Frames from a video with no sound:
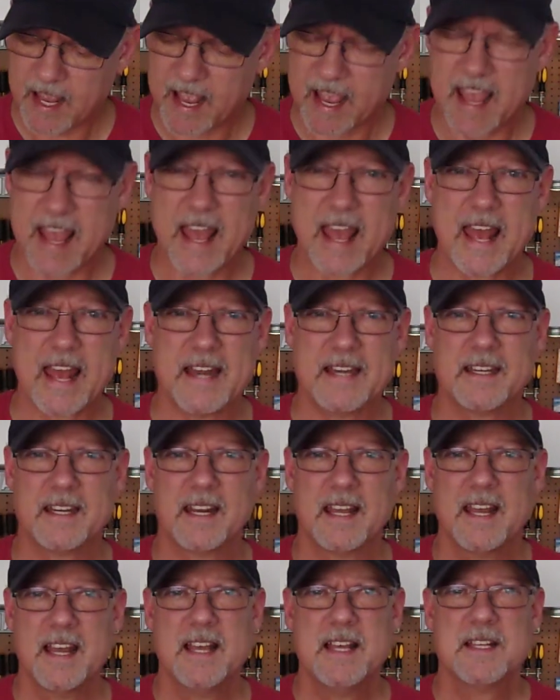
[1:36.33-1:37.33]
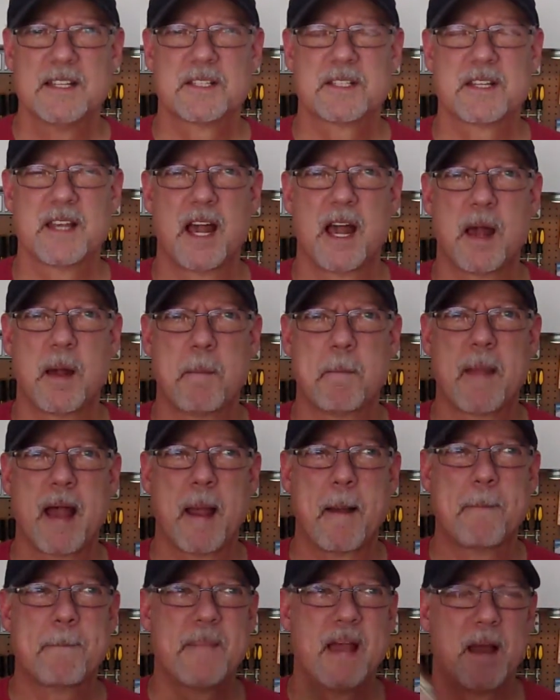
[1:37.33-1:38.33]
and
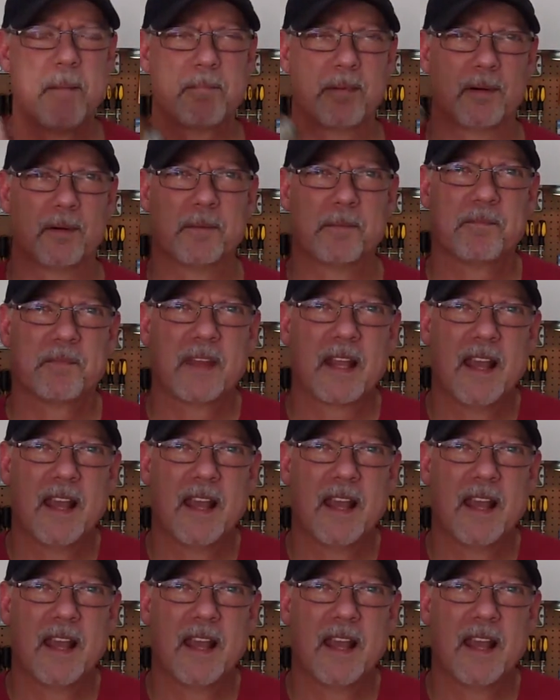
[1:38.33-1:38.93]
some pepper.